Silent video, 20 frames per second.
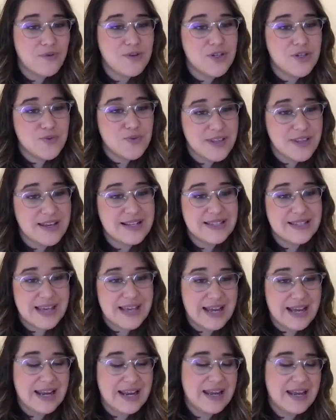which is really
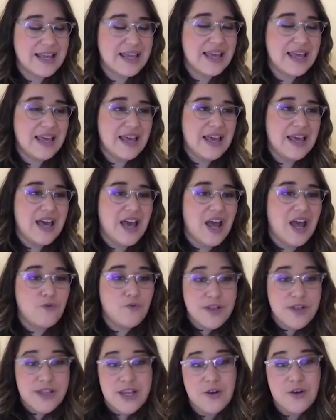exciting and
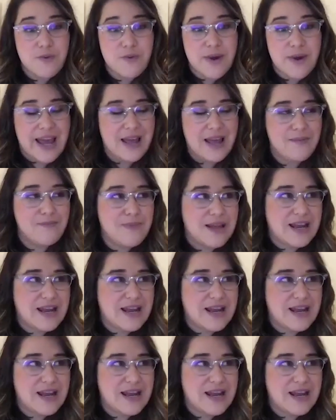really great.